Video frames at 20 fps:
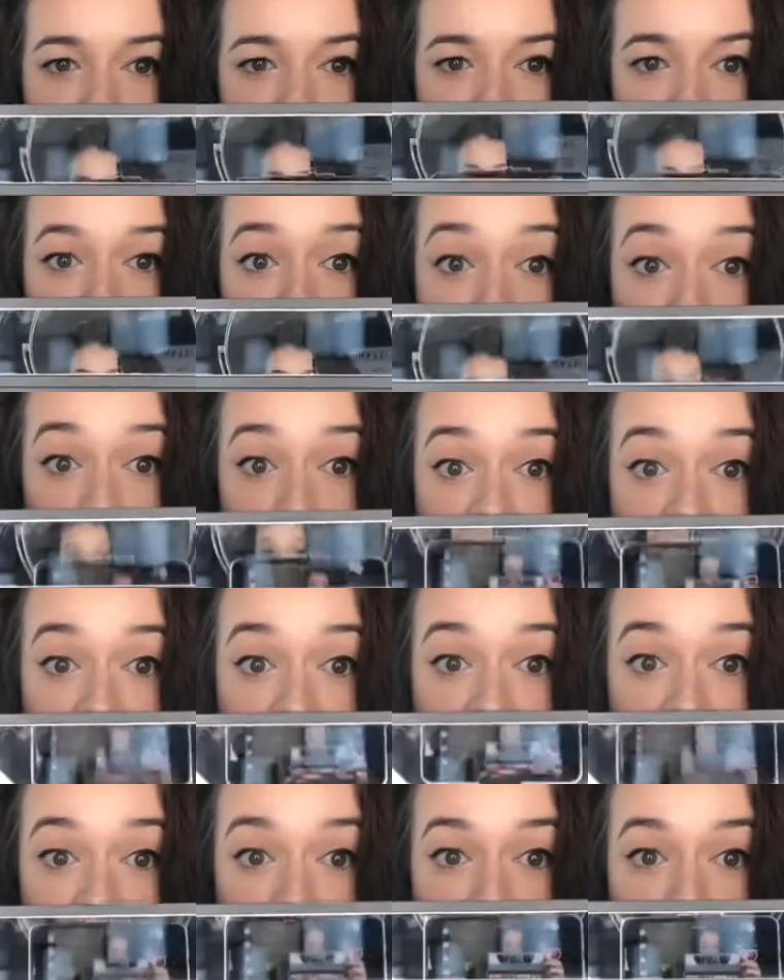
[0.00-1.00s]
Look at
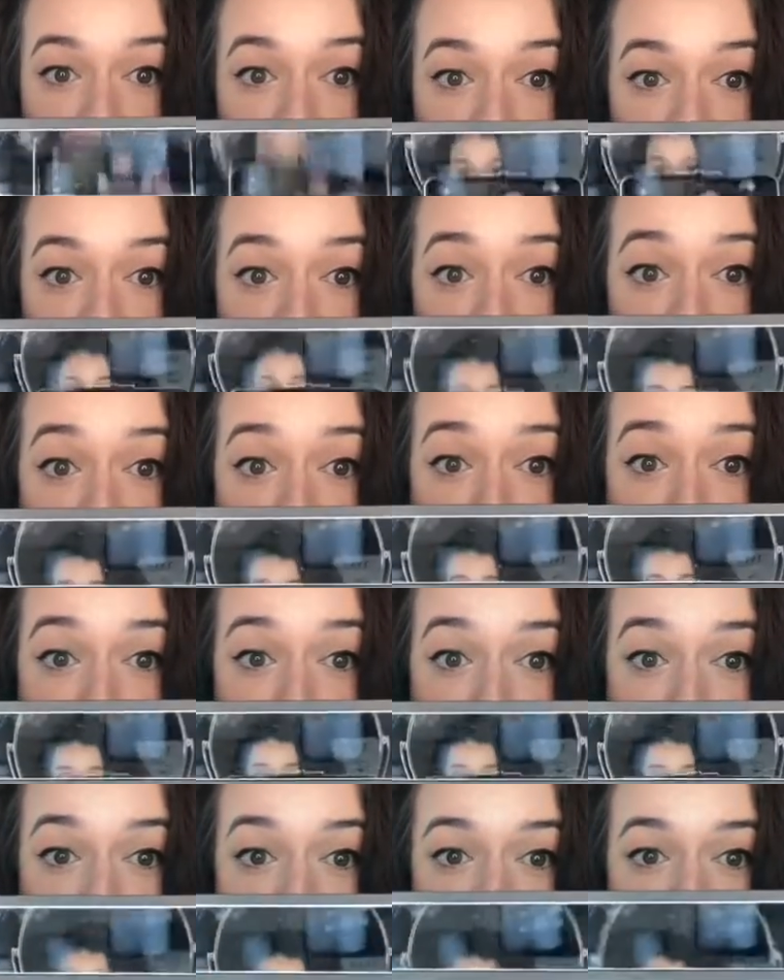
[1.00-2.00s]
me in the mirror. Hi,
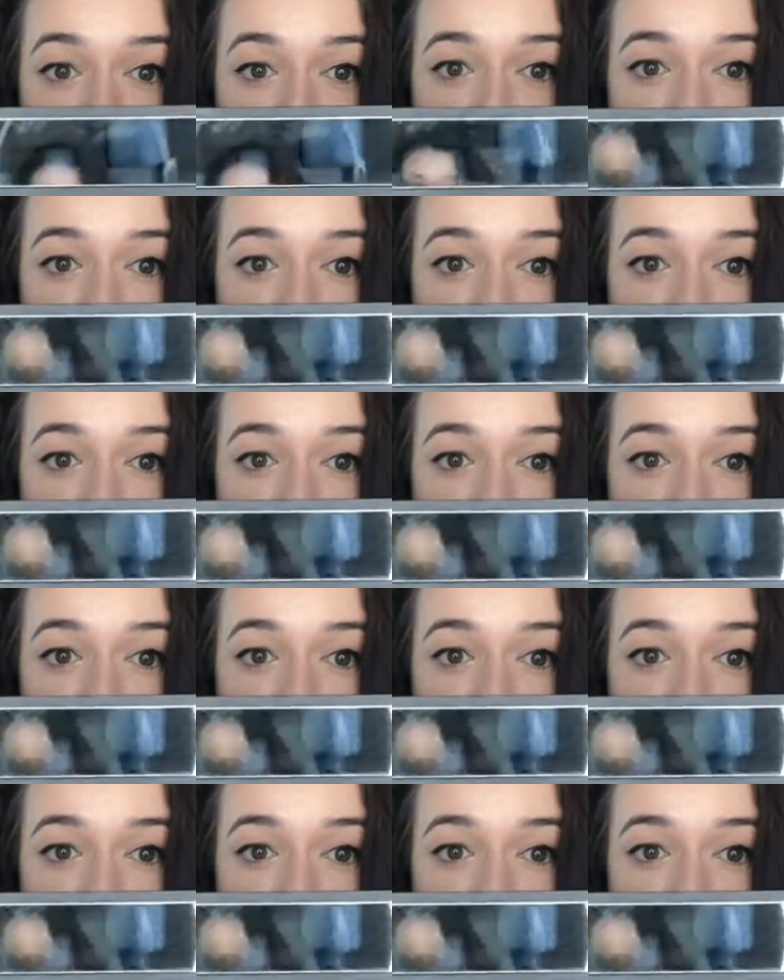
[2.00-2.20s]
me.